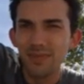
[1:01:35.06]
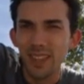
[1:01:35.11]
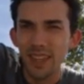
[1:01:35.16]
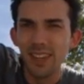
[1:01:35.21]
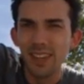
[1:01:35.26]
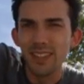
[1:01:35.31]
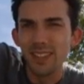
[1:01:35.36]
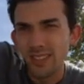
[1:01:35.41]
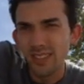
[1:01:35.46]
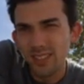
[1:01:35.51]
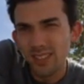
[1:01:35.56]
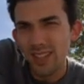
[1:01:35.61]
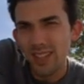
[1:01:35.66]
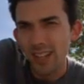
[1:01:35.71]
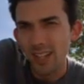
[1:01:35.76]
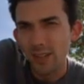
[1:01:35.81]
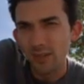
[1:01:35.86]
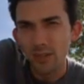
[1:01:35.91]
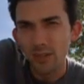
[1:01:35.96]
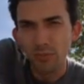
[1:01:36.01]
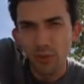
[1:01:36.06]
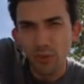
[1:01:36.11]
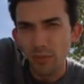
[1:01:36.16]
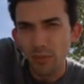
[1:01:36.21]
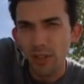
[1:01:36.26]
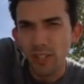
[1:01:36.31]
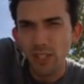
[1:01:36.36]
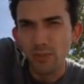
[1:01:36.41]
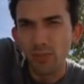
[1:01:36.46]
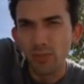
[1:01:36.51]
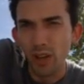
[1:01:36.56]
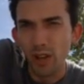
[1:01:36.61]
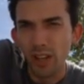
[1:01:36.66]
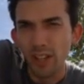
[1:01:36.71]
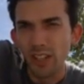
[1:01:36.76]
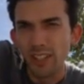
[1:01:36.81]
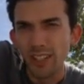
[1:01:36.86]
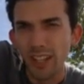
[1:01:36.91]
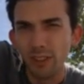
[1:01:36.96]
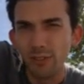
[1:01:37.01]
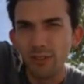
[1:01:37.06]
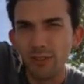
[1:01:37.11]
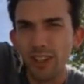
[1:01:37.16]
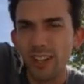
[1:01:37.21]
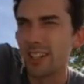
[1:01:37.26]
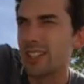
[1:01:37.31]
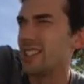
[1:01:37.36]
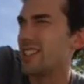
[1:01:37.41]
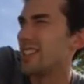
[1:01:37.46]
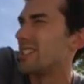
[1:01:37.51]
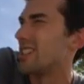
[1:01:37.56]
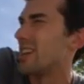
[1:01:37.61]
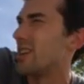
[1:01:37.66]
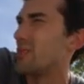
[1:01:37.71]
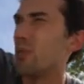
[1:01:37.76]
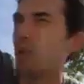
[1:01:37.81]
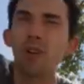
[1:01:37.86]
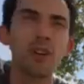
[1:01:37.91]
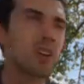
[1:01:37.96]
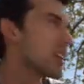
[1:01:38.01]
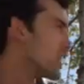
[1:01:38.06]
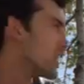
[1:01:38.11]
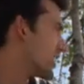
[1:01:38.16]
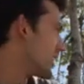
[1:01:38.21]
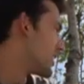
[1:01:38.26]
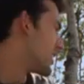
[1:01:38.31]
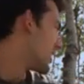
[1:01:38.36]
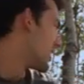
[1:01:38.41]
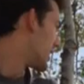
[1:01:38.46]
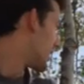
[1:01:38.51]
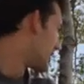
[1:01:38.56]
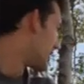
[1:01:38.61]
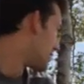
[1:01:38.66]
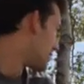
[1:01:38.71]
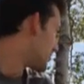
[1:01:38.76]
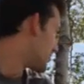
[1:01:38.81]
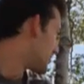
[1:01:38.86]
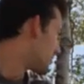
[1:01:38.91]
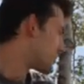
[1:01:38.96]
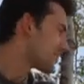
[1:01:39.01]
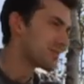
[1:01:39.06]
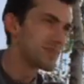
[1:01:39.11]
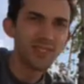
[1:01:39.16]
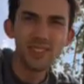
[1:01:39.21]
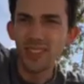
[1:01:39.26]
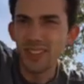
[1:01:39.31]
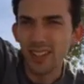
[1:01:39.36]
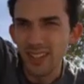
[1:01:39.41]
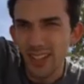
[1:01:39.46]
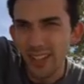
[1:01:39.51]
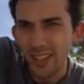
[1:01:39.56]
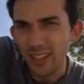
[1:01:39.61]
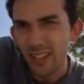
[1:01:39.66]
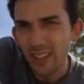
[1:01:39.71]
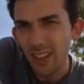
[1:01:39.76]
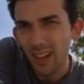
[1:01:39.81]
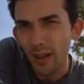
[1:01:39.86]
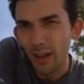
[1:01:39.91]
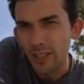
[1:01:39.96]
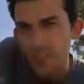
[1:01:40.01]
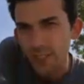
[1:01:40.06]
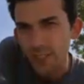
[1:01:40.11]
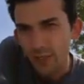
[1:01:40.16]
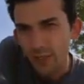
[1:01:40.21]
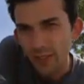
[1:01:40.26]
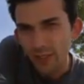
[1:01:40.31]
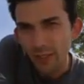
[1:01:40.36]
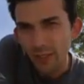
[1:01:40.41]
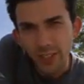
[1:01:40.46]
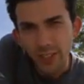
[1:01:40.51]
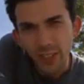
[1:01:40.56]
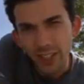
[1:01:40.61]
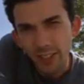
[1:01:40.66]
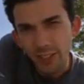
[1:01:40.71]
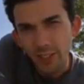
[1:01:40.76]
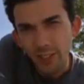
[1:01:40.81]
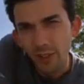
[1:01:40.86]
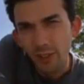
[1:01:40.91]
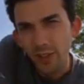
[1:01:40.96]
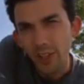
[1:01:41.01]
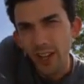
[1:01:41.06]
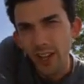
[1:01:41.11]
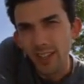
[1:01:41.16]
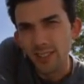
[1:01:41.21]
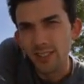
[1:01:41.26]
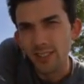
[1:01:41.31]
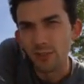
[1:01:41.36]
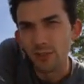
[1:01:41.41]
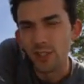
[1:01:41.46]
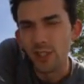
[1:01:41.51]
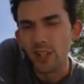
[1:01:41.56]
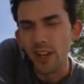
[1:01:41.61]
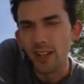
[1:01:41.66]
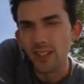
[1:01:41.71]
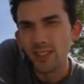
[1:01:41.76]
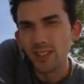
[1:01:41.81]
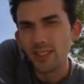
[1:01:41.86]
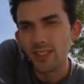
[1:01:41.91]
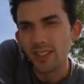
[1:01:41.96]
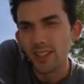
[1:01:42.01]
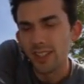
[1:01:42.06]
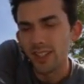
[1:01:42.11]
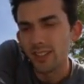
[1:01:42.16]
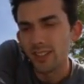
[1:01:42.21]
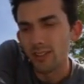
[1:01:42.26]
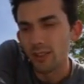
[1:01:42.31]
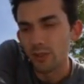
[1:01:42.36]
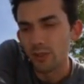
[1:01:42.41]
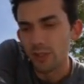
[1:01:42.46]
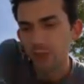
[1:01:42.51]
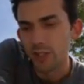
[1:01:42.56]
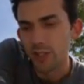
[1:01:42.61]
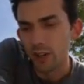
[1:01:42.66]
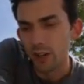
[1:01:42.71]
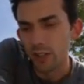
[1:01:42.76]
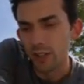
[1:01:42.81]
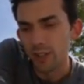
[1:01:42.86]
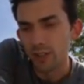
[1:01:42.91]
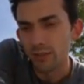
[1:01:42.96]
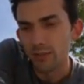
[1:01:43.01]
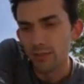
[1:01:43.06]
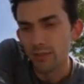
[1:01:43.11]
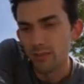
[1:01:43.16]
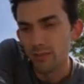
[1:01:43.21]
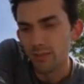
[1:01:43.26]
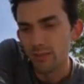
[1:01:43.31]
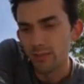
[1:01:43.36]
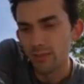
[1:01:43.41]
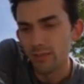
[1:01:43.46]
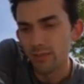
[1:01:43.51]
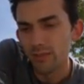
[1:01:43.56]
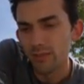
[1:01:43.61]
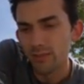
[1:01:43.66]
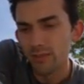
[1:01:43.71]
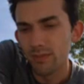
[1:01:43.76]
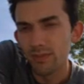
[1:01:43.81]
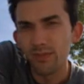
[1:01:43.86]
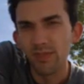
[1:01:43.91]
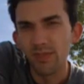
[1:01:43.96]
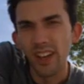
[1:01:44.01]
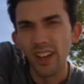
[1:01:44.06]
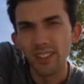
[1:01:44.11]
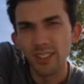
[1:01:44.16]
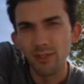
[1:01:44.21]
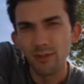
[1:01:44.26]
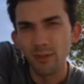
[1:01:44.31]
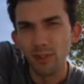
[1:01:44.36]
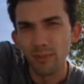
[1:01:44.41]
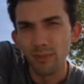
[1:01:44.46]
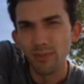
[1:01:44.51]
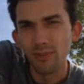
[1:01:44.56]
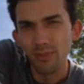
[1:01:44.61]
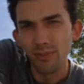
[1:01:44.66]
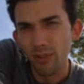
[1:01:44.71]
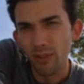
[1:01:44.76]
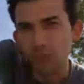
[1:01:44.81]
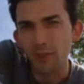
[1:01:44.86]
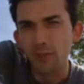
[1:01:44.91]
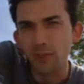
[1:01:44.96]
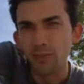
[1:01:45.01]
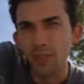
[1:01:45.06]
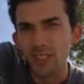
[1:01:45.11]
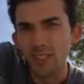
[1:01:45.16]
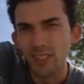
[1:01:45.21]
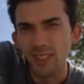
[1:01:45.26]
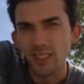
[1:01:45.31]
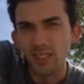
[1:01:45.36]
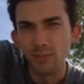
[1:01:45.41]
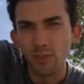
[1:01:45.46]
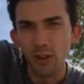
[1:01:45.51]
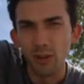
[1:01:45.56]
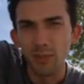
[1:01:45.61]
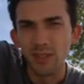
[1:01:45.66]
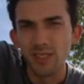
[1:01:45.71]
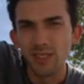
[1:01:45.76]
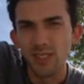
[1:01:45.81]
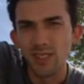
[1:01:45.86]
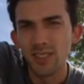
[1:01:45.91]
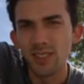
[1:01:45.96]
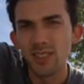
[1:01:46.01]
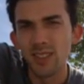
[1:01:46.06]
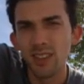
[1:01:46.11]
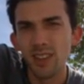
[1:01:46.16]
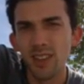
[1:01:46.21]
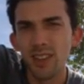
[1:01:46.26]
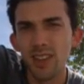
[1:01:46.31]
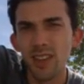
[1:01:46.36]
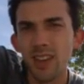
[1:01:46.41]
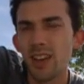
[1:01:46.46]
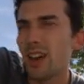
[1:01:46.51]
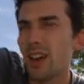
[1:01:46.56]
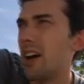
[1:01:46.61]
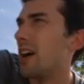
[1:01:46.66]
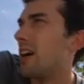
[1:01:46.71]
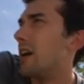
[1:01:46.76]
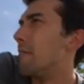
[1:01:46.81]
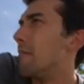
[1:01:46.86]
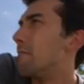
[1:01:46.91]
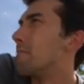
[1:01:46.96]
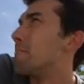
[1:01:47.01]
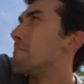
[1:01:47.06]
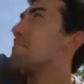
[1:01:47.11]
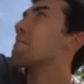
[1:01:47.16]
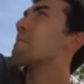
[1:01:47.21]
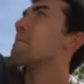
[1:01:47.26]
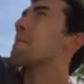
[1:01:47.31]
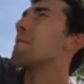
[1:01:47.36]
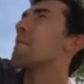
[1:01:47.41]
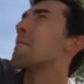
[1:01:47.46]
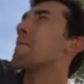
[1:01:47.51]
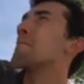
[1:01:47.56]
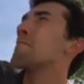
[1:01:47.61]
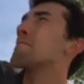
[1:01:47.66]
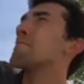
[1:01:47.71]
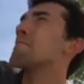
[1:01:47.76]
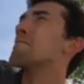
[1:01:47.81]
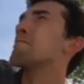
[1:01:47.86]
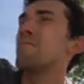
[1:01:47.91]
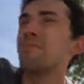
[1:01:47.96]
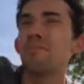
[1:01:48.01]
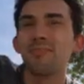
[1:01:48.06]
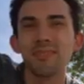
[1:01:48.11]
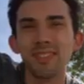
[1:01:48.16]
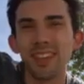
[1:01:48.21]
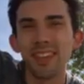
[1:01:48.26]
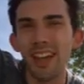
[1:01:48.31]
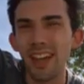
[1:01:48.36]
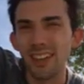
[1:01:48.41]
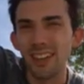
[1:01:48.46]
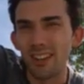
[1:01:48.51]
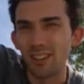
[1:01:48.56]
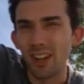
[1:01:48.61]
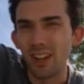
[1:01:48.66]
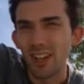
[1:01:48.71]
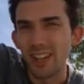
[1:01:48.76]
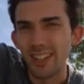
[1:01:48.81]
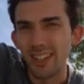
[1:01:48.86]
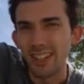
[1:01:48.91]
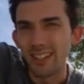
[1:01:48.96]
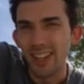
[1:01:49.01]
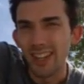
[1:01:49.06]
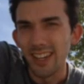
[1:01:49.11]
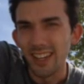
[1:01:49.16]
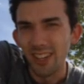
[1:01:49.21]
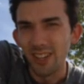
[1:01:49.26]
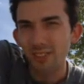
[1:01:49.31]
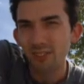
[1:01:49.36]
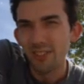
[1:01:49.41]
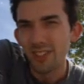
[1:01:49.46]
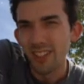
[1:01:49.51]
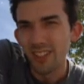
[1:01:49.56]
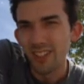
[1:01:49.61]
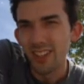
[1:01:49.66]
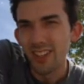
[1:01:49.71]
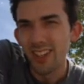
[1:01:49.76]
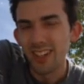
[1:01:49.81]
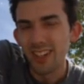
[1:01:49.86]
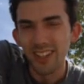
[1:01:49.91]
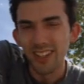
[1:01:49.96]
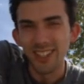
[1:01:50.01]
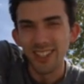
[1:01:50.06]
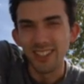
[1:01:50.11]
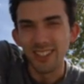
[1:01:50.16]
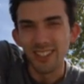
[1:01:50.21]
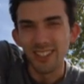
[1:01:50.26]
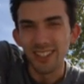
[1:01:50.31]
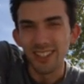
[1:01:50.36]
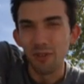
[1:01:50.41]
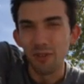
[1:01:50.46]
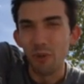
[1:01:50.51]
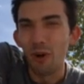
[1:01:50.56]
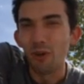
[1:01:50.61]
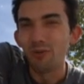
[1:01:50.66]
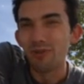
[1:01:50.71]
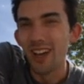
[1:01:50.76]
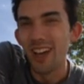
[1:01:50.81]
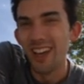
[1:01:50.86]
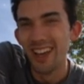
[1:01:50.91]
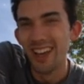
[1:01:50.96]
he said pretty much you probably couldn't get a flight out of this airport. Like I tried to show you guys those jets. Like those are chartered flights for pretty much business purposes, and they're not gonna take you. They won't.